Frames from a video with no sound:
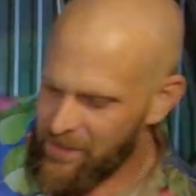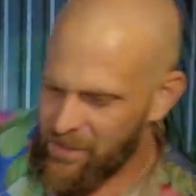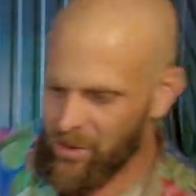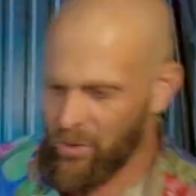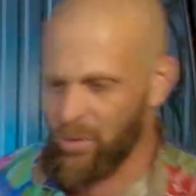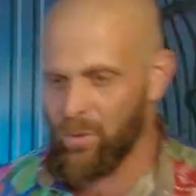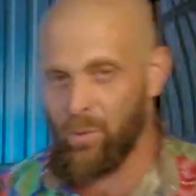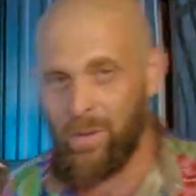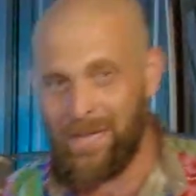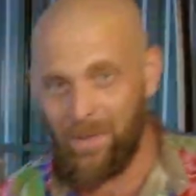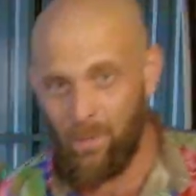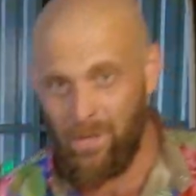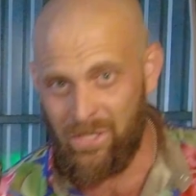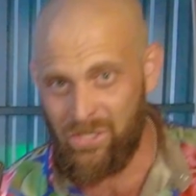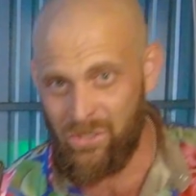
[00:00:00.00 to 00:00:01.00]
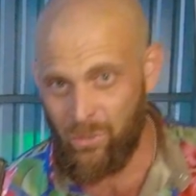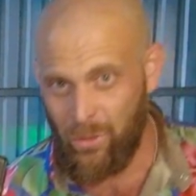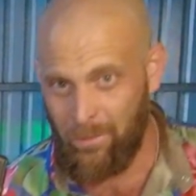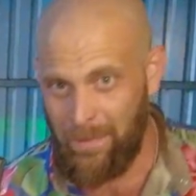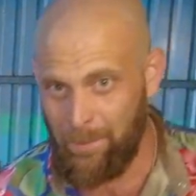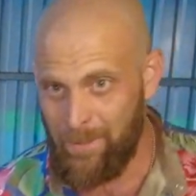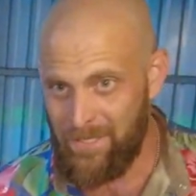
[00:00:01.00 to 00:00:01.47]
So when I want to
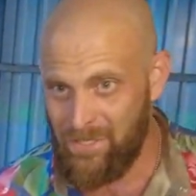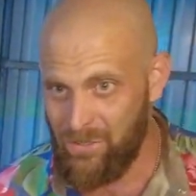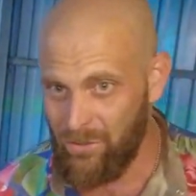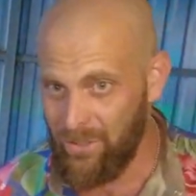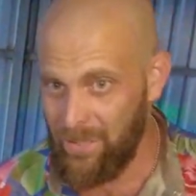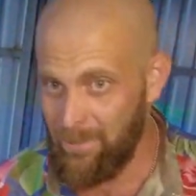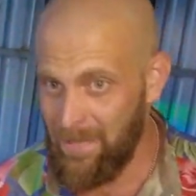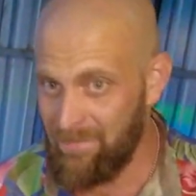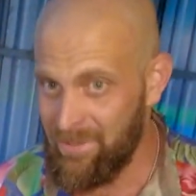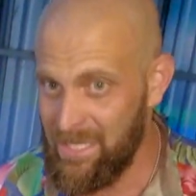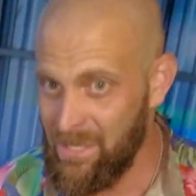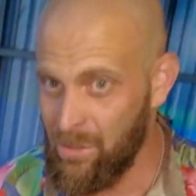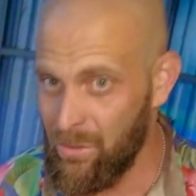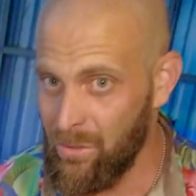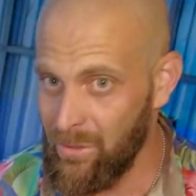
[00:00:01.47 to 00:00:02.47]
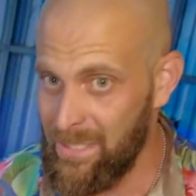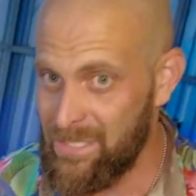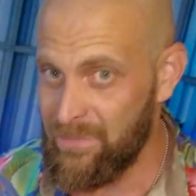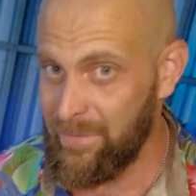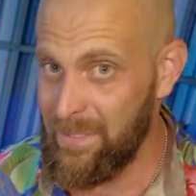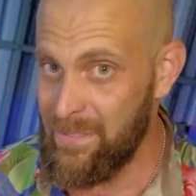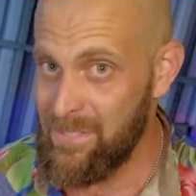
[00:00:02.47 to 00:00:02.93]
store my pistol in my vehicle,
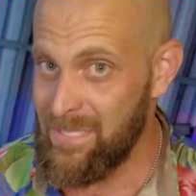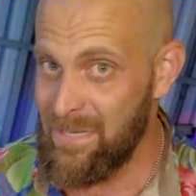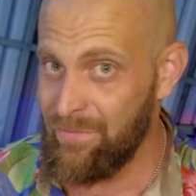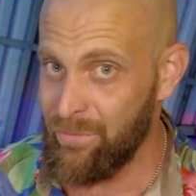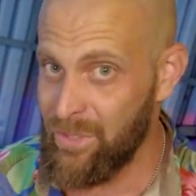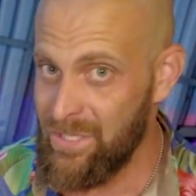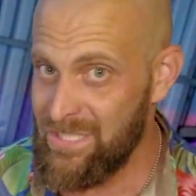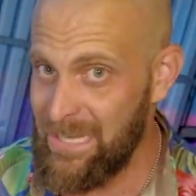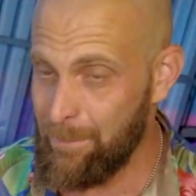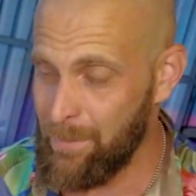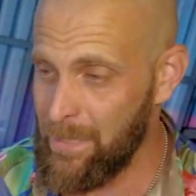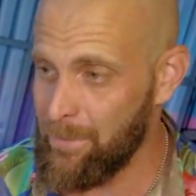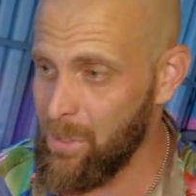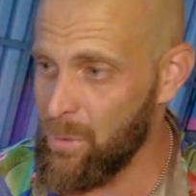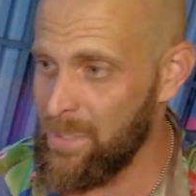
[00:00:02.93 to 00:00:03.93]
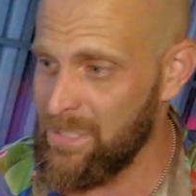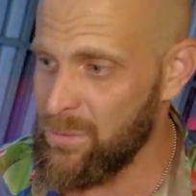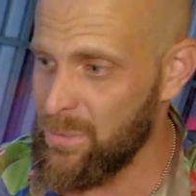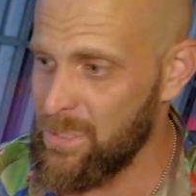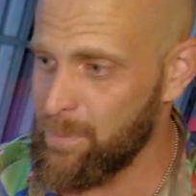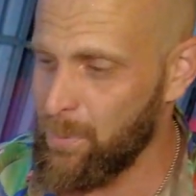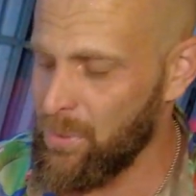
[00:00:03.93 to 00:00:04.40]
let's say, for example, I'm going
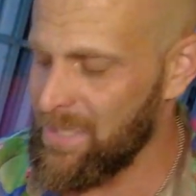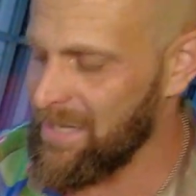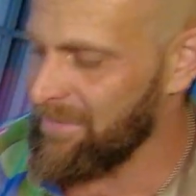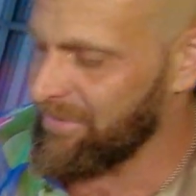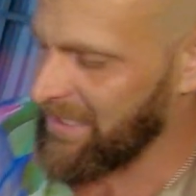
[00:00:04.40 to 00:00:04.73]
to a sporting